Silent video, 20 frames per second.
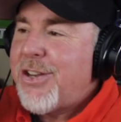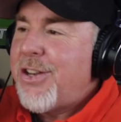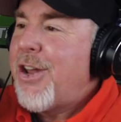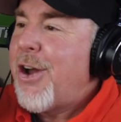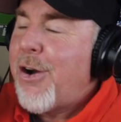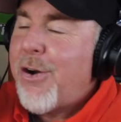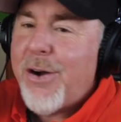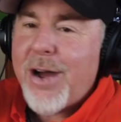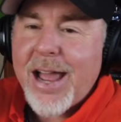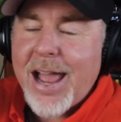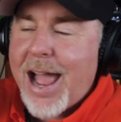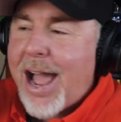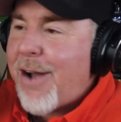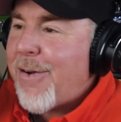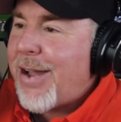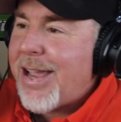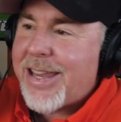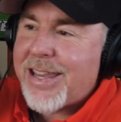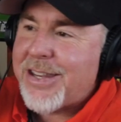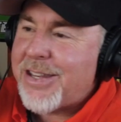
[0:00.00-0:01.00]
Do you know
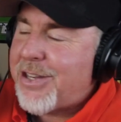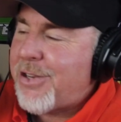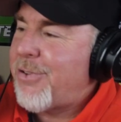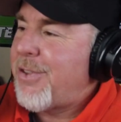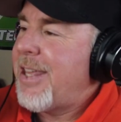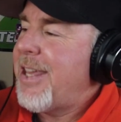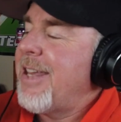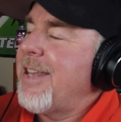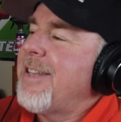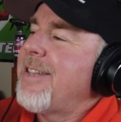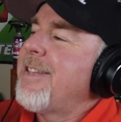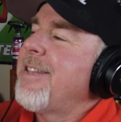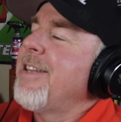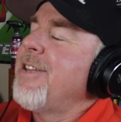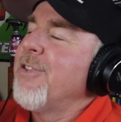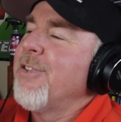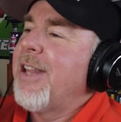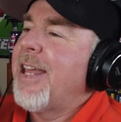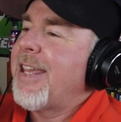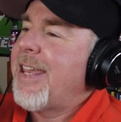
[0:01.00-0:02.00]
how I can do
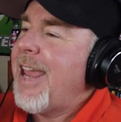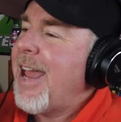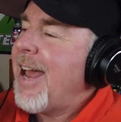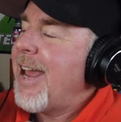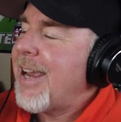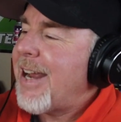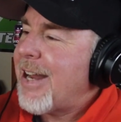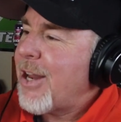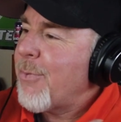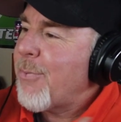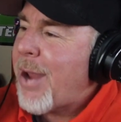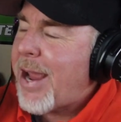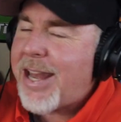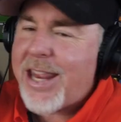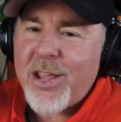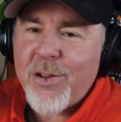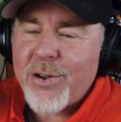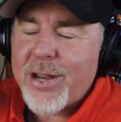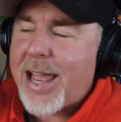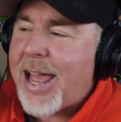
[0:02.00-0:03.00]
this? And you're like, yeah, I got a
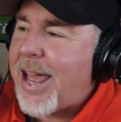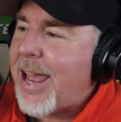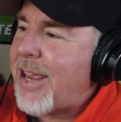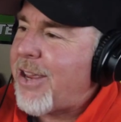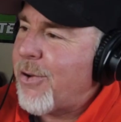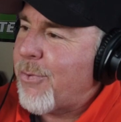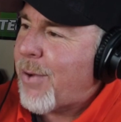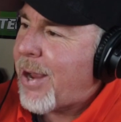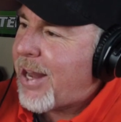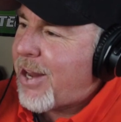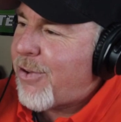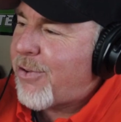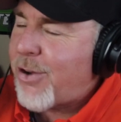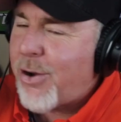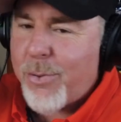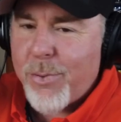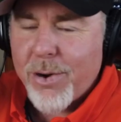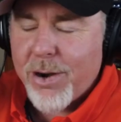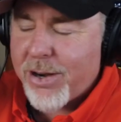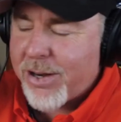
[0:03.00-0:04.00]
radio guy. Your
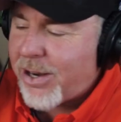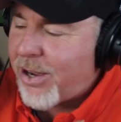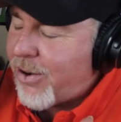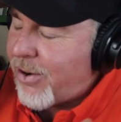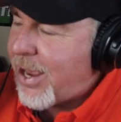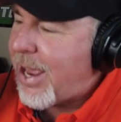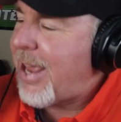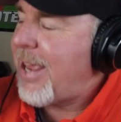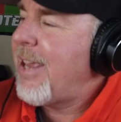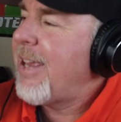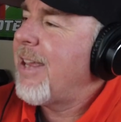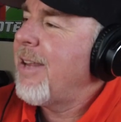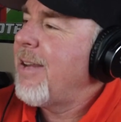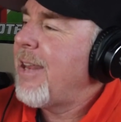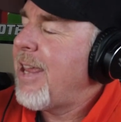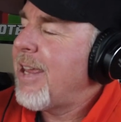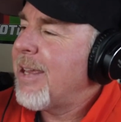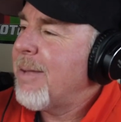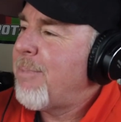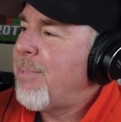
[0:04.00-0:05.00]
radio don't work? Oh, yeah, he
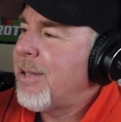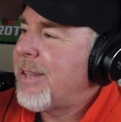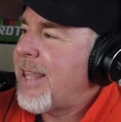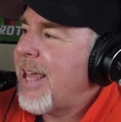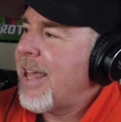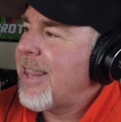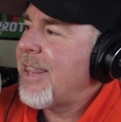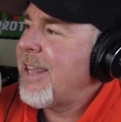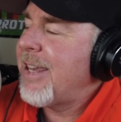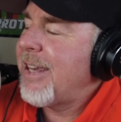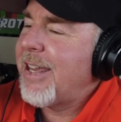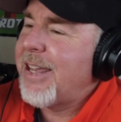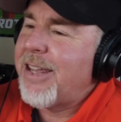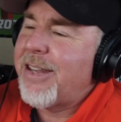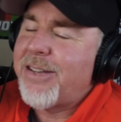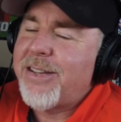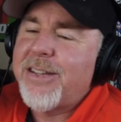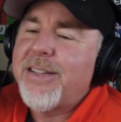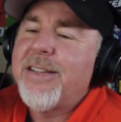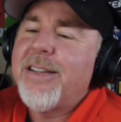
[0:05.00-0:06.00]
can put that thing
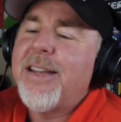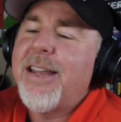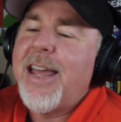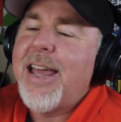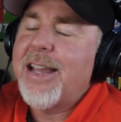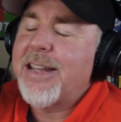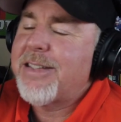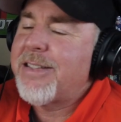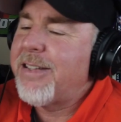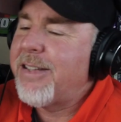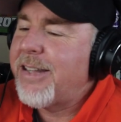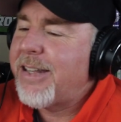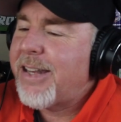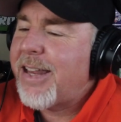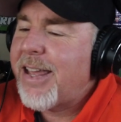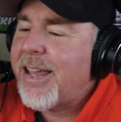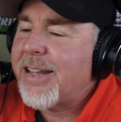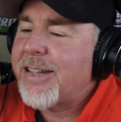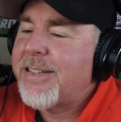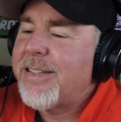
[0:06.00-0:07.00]
in.
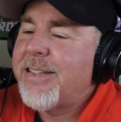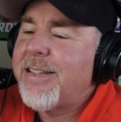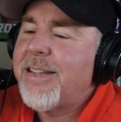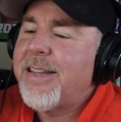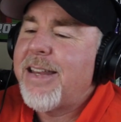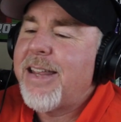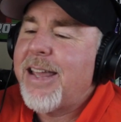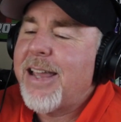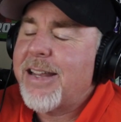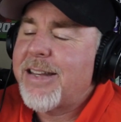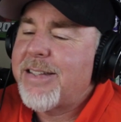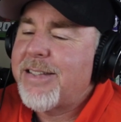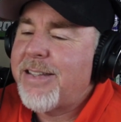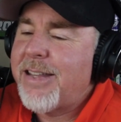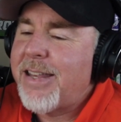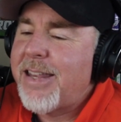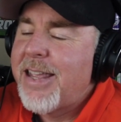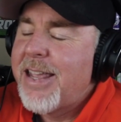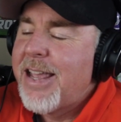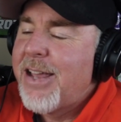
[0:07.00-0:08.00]
Excellent, excellent,
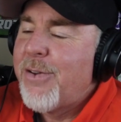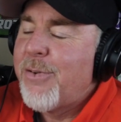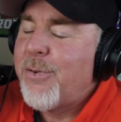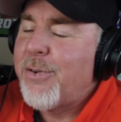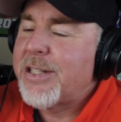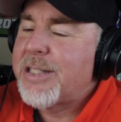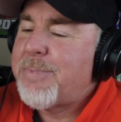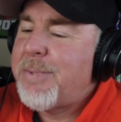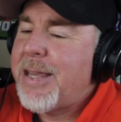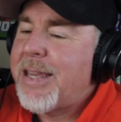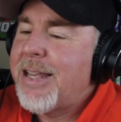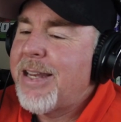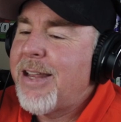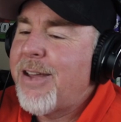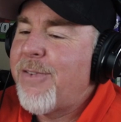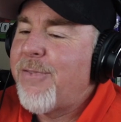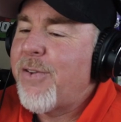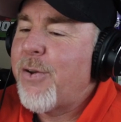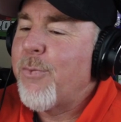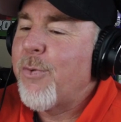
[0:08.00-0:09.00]
excellent. Well,
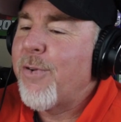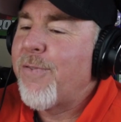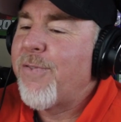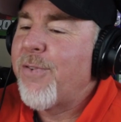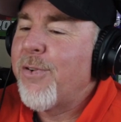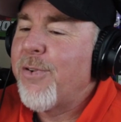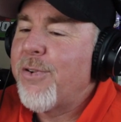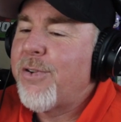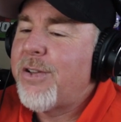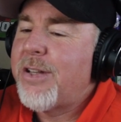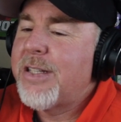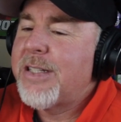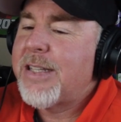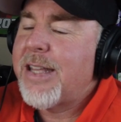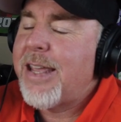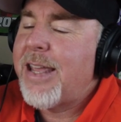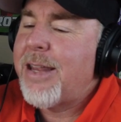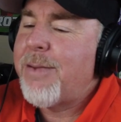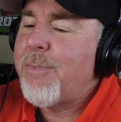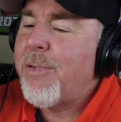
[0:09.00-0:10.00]
speaking of
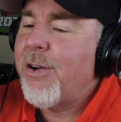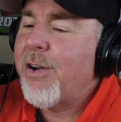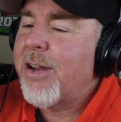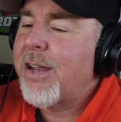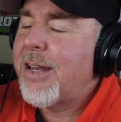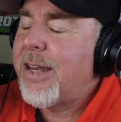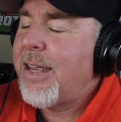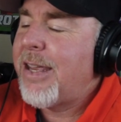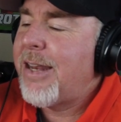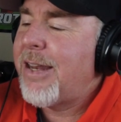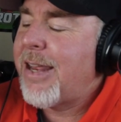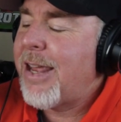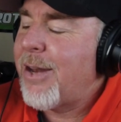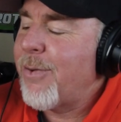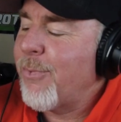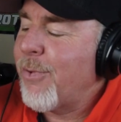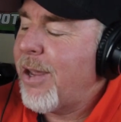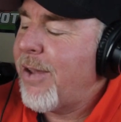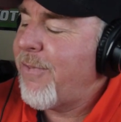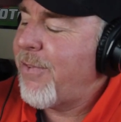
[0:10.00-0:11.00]
referrals and marketing
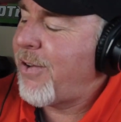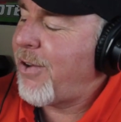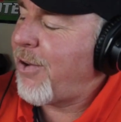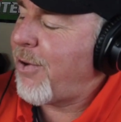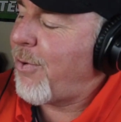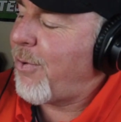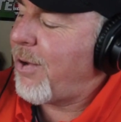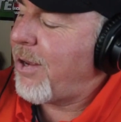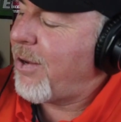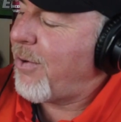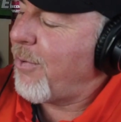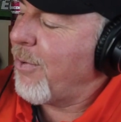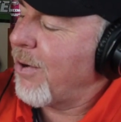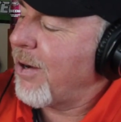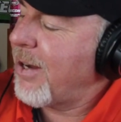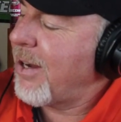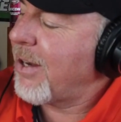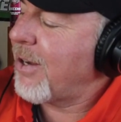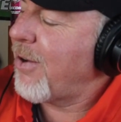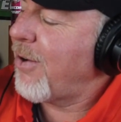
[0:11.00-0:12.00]
and revenue,
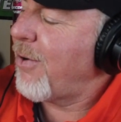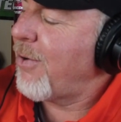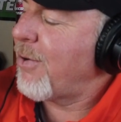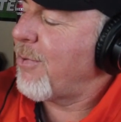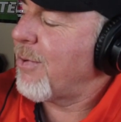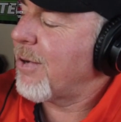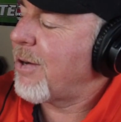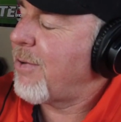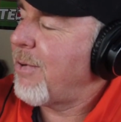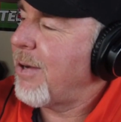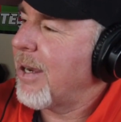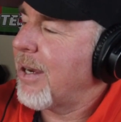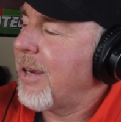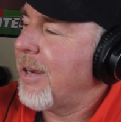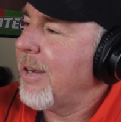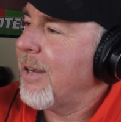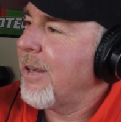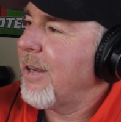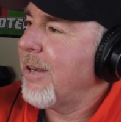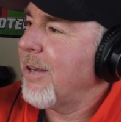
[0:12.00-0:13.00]
we're going to go to a
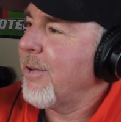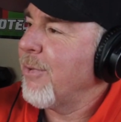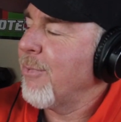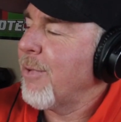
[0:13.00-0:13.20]
quick